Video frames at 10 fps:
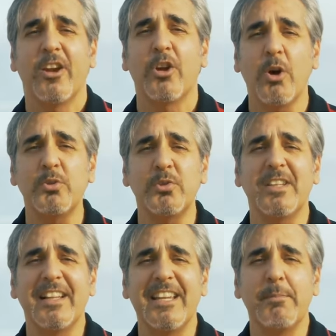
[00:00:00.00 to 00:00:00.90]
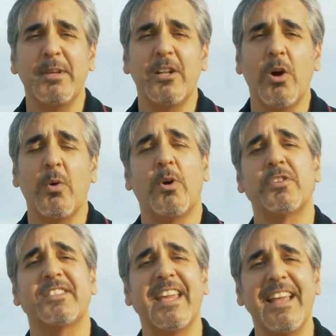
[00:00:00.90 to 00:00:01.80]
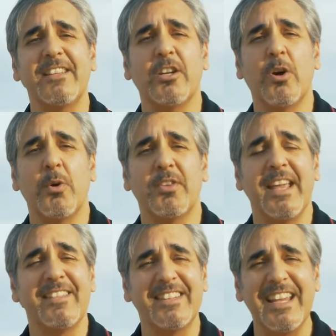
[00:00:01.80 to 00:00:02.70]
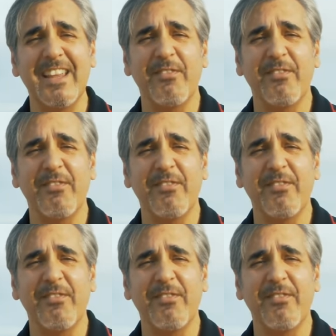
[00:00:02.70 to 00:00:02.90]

Go to the link below or scan the code and take